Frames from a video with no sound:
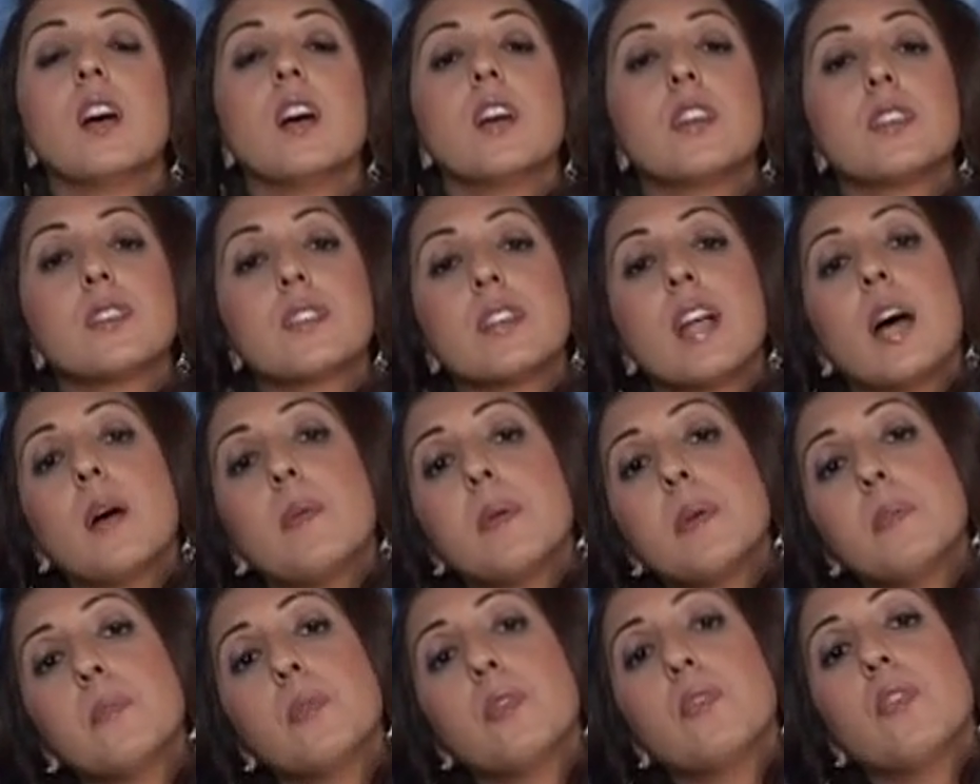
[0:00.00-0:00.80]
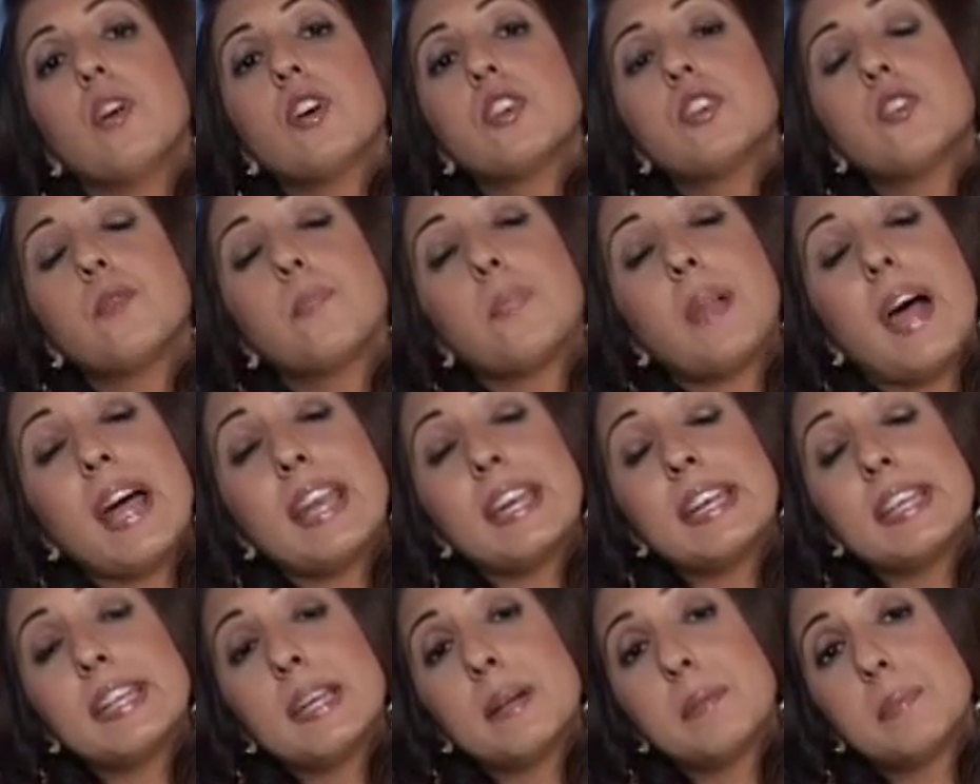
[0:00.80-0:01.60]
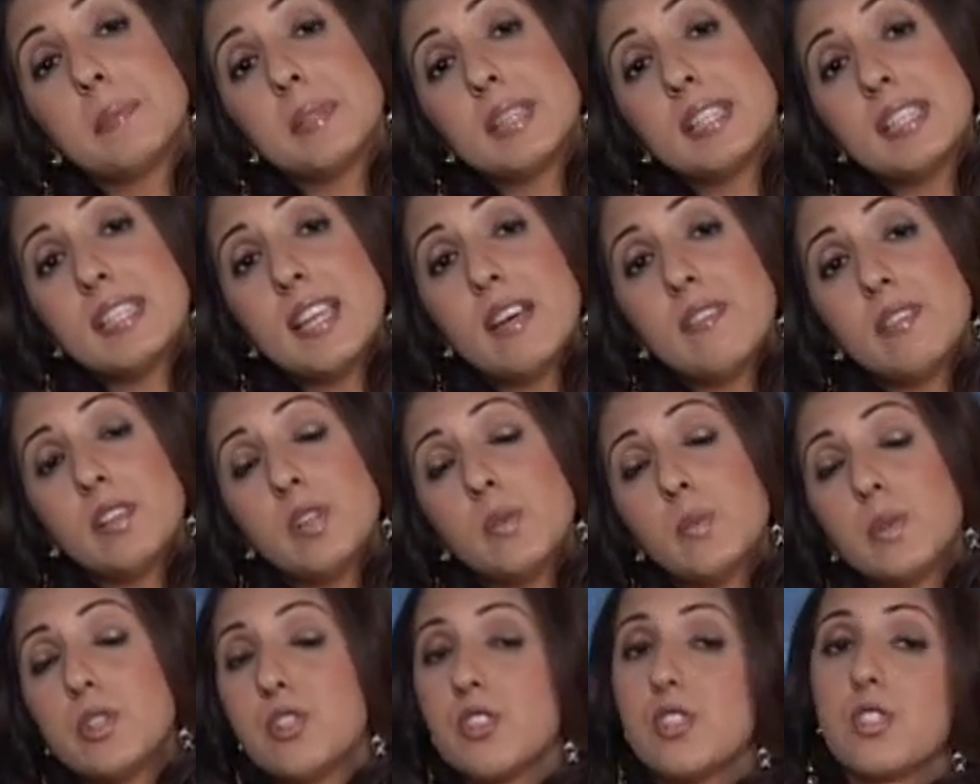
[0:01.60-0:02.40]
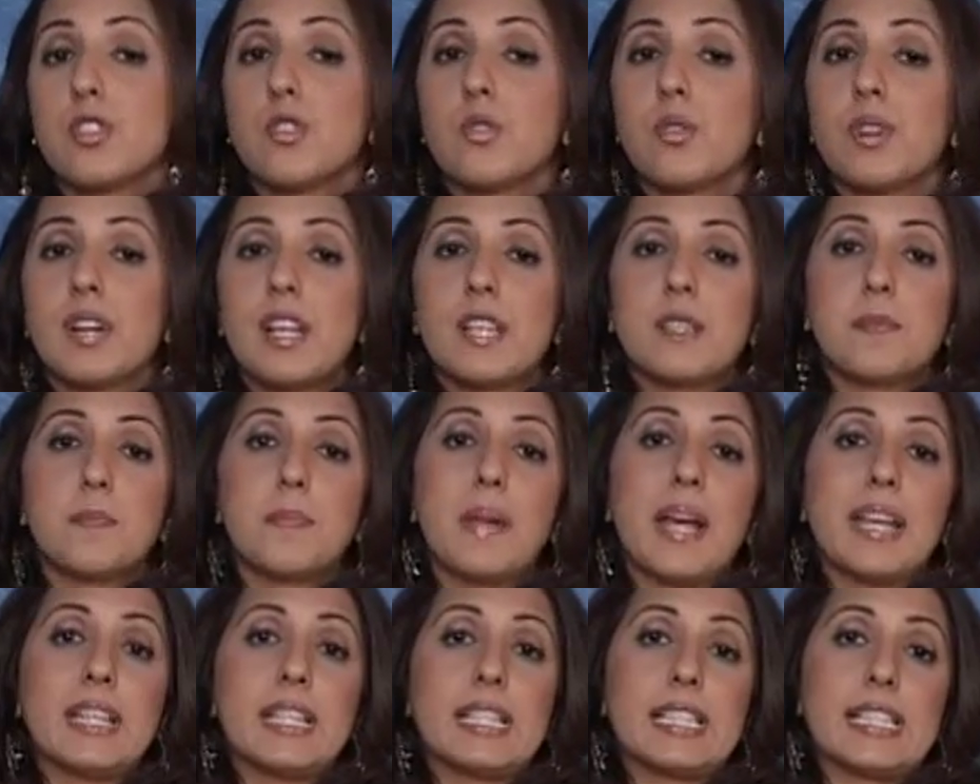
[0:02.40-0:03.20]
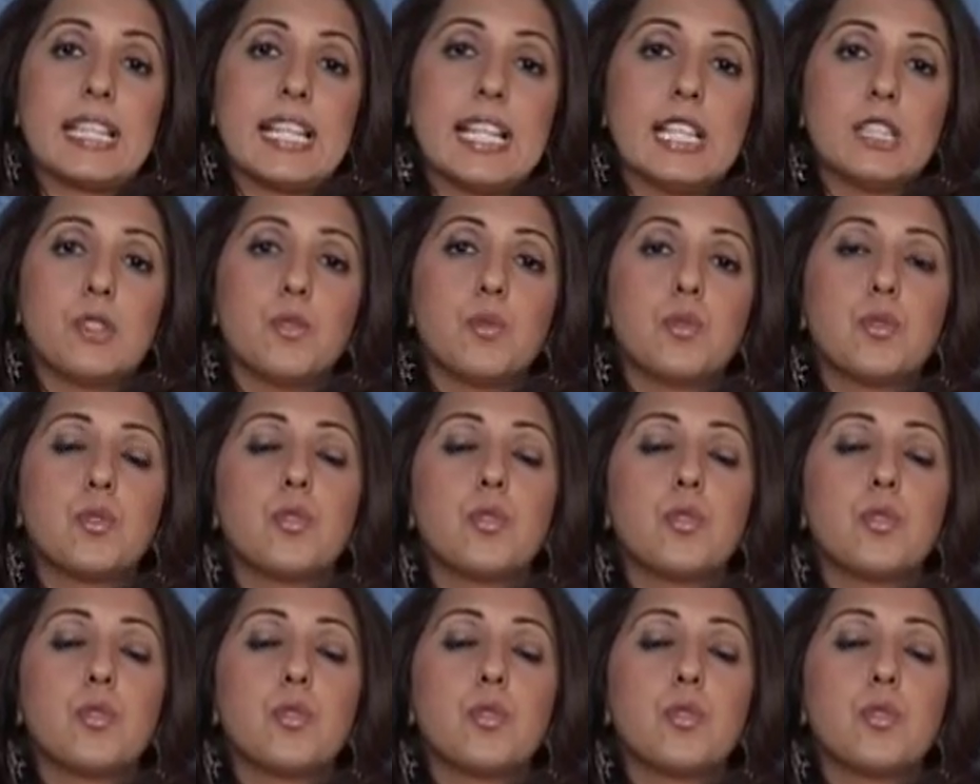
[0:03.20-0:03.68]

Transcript: So now we move on to planet number 7, which is known as planet Ketu.